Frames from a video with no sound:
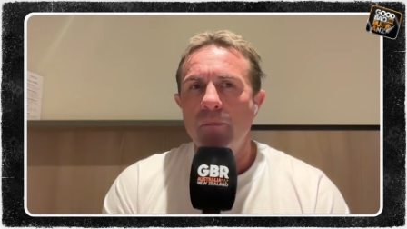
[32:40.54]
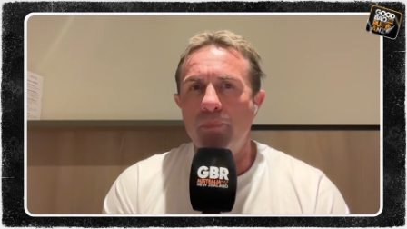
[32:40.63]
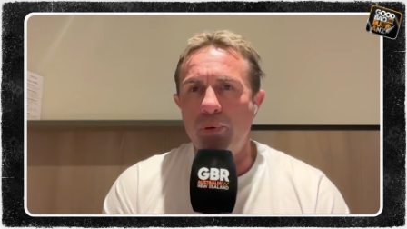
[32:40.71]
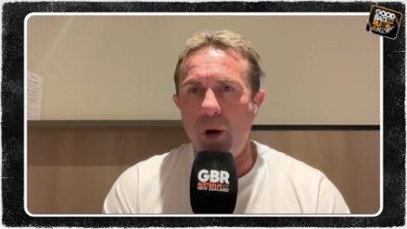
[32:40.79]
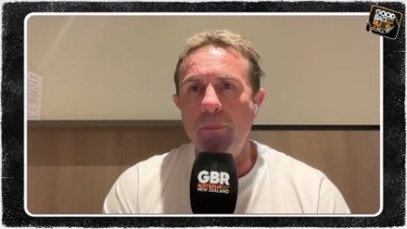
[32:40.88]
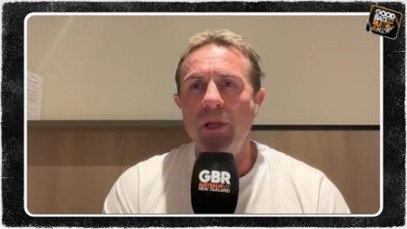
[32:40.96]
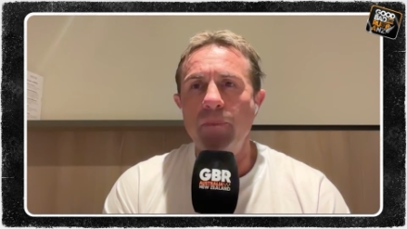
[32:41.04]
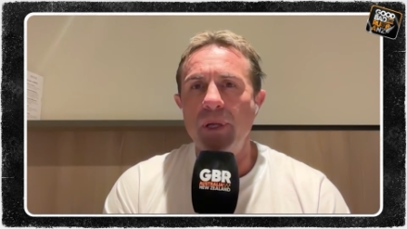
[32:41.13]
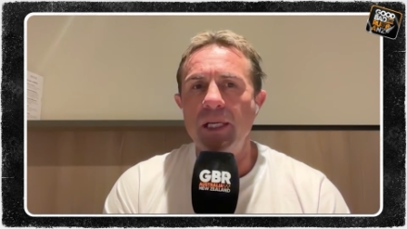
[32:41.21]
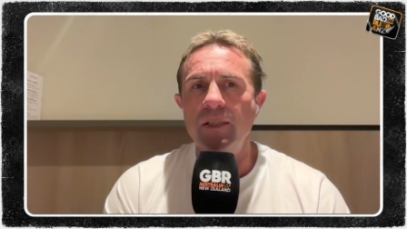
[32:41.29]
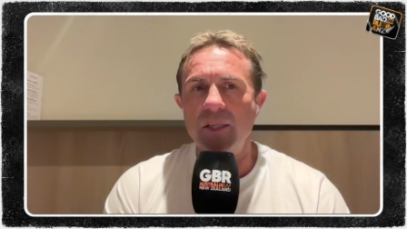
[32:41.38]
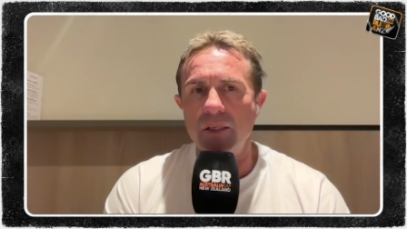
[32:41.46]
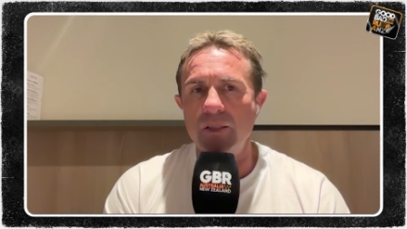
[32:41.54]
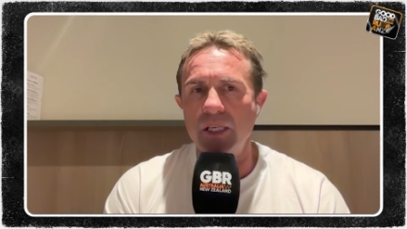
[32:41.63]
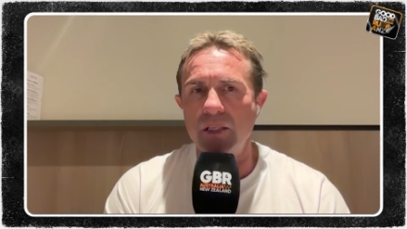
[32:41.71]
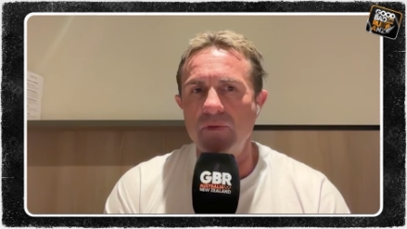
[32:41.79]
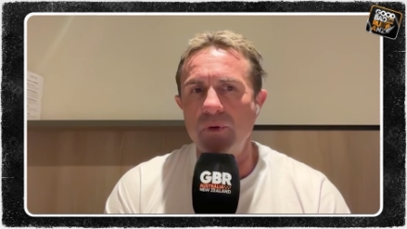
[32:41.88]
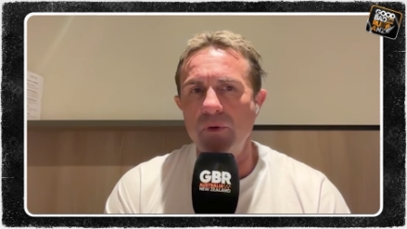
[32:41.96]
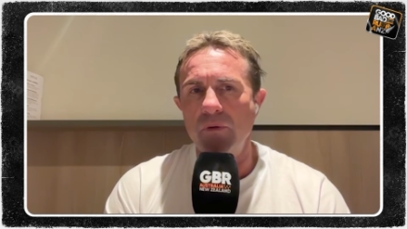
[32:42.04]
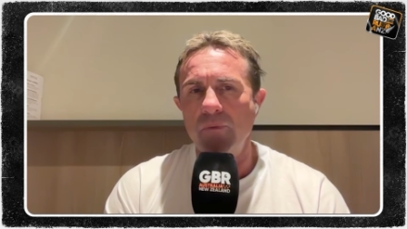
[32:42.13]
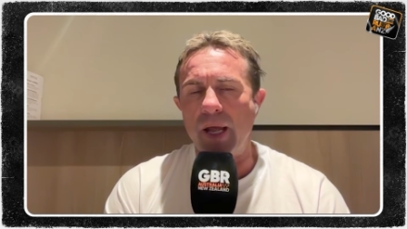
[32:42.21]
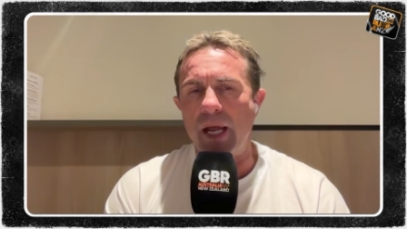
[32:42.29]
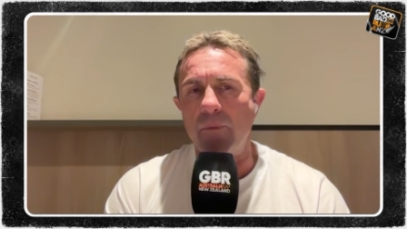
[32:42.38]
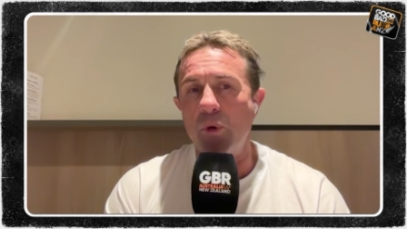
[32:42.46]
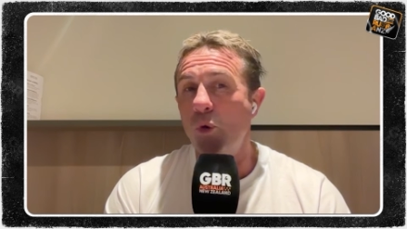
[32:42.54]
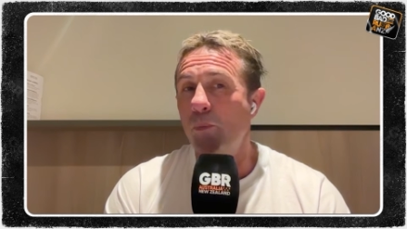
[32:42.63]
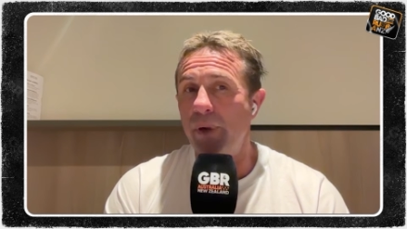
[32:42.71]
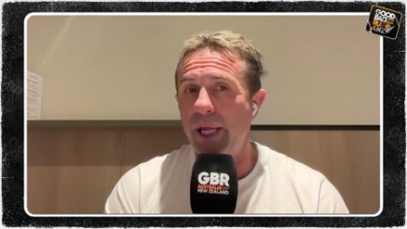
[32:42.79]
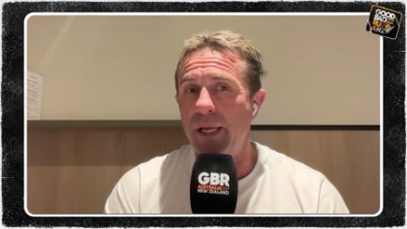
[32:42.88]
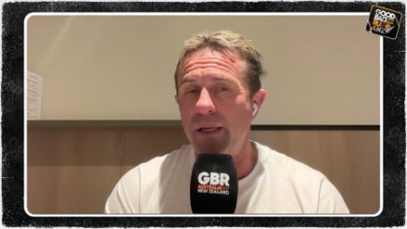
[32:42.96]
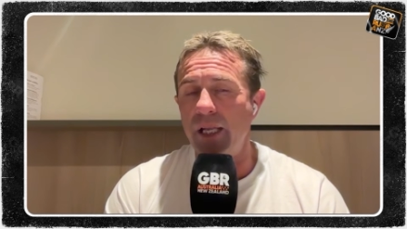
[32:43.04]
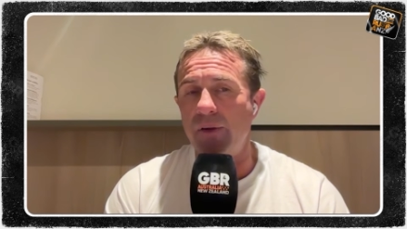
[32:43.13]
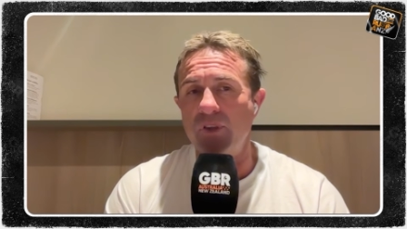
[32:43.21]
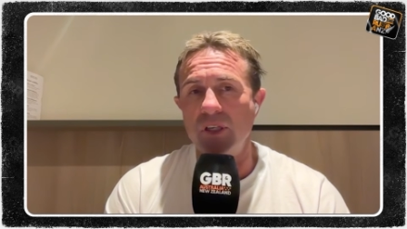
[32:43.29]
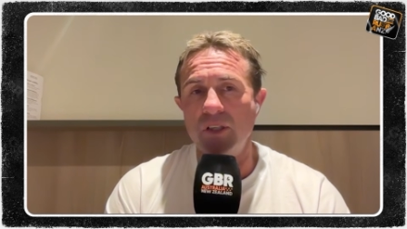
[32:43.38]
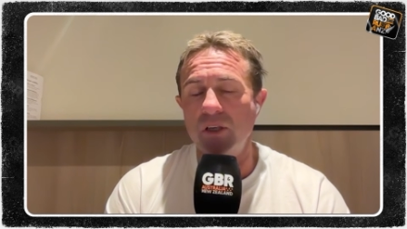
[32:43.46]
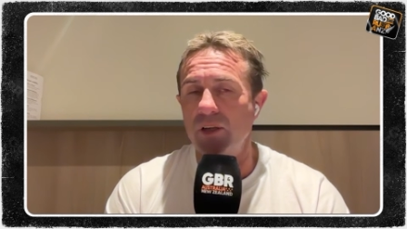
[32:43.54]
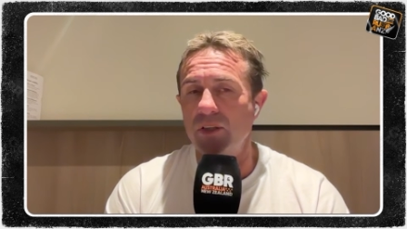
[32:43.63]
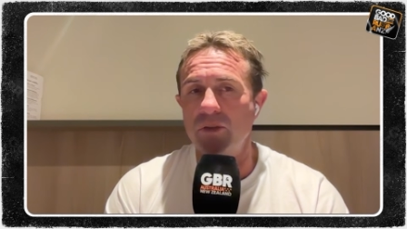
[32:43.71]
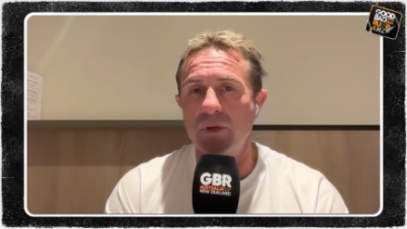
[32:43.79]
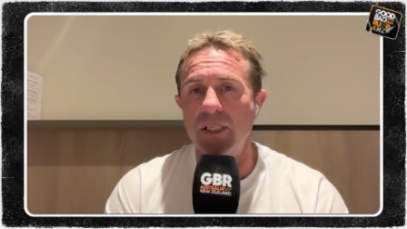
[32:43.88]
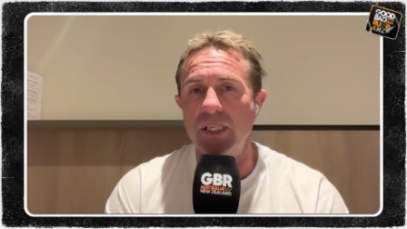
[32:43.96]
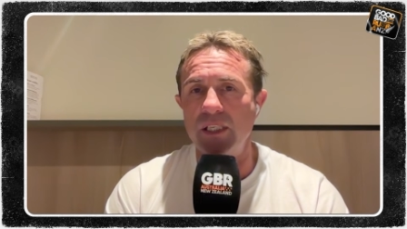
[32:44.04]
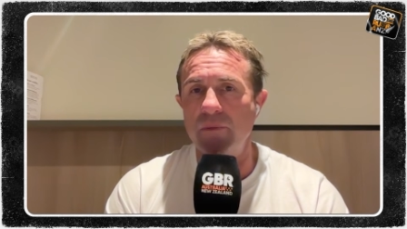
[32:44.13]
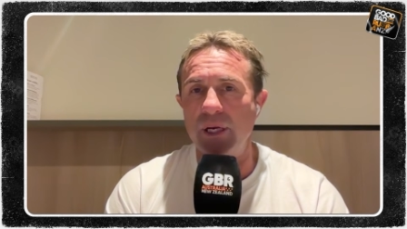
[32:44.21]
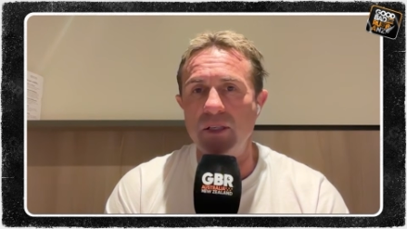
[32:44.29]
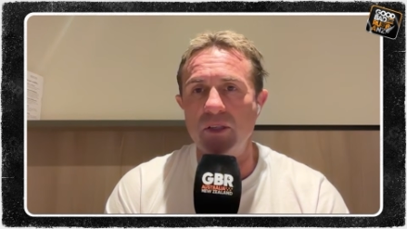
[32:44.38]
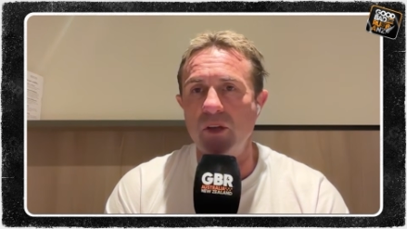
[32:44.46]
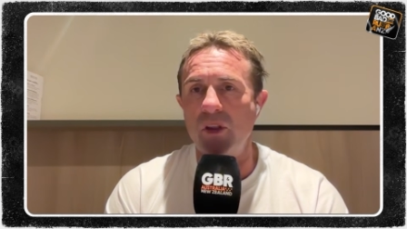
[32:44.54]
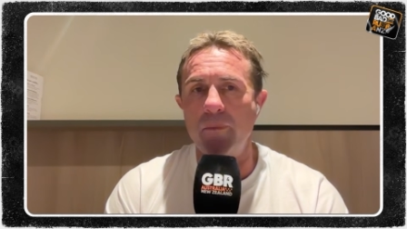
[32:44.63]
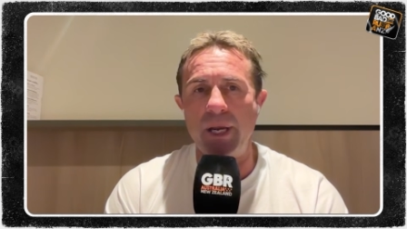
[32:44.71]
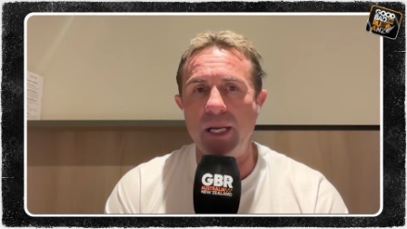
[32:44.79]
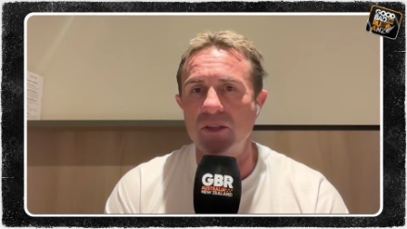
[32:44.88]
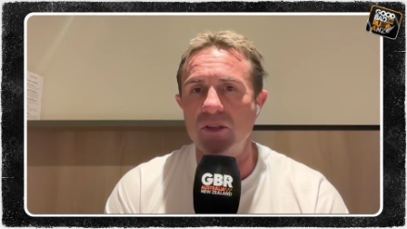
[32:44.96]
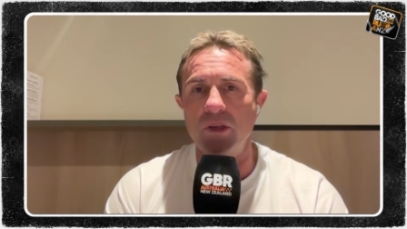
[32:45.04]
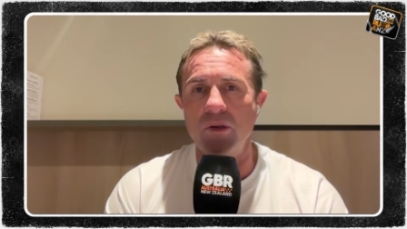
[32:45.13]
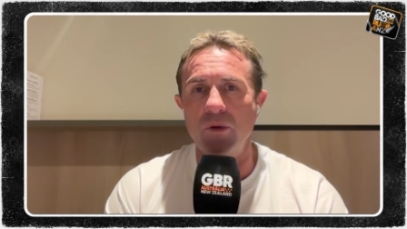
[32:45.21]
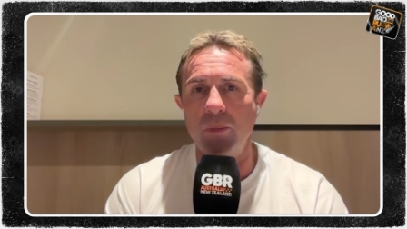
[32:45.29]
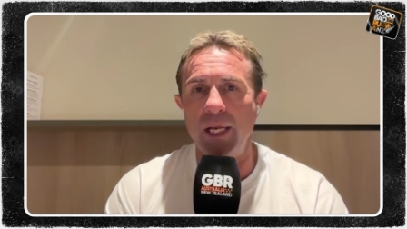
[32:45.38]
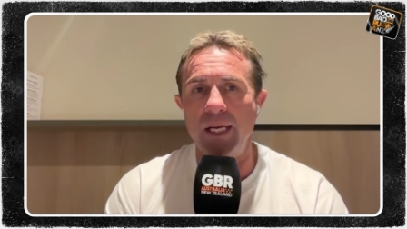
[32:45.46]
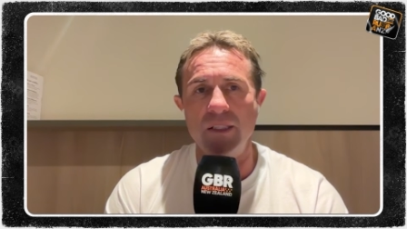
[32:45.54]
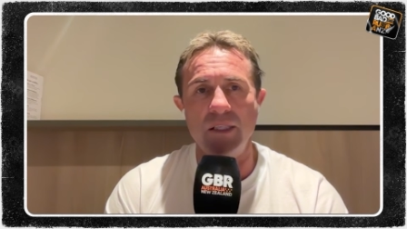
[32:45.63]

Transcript: probably been successful, albeit they've just lost 3 test matches on the bounce to the All Blacks.